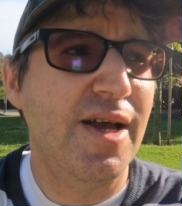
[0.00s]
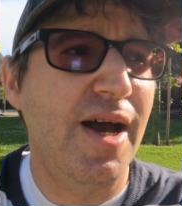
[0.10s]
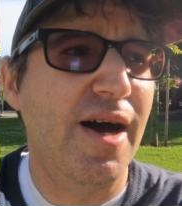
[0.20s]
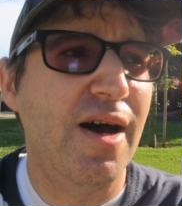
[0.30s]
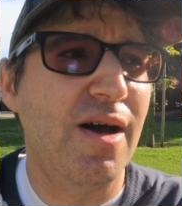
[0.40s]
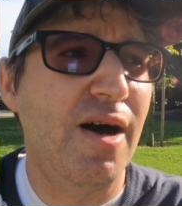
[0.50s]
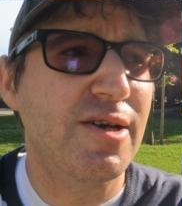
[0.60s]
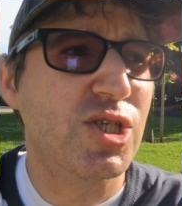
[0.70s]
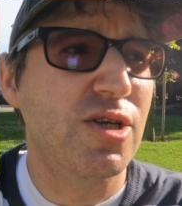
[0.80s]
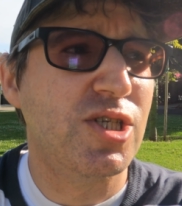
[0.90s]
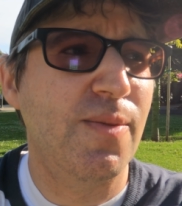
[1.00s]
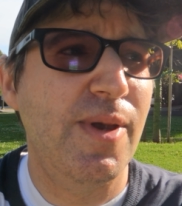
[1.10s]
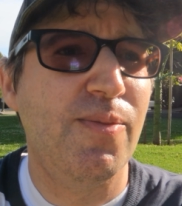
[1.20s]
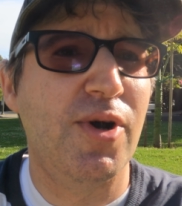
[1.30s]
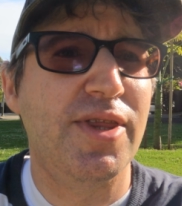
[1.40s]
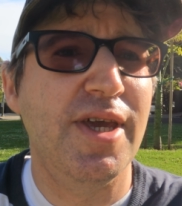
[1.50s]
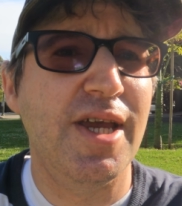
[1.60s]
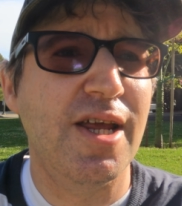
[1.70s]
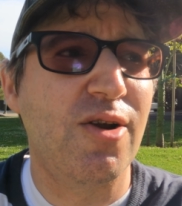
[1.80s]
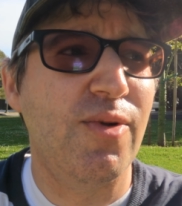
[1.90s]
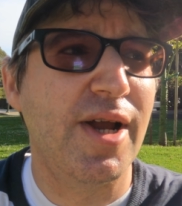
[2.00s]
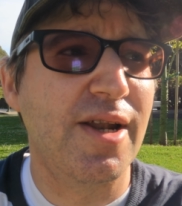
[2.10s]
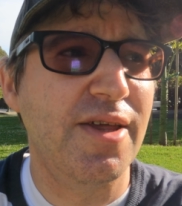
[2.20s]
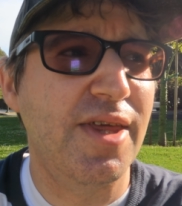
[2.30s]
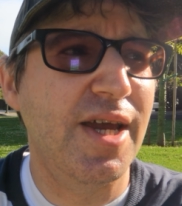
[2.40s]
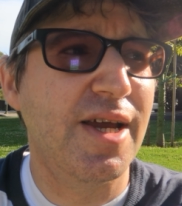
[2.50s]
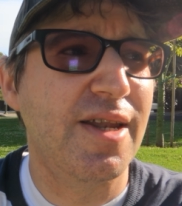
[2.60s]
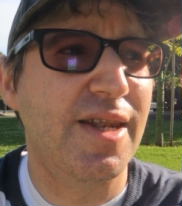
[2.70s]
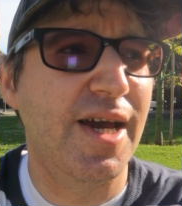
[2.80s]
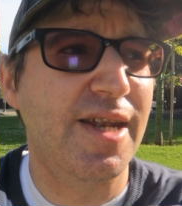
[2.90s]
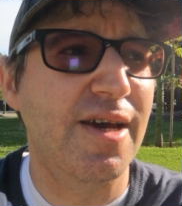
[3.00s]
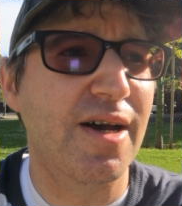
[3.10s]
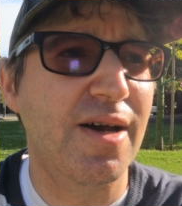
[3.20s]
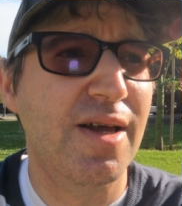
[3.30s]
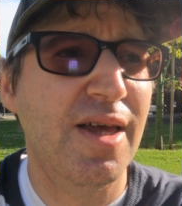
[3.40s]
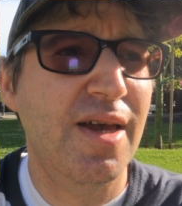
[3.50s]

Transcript: Also, some people I think incorrectly think that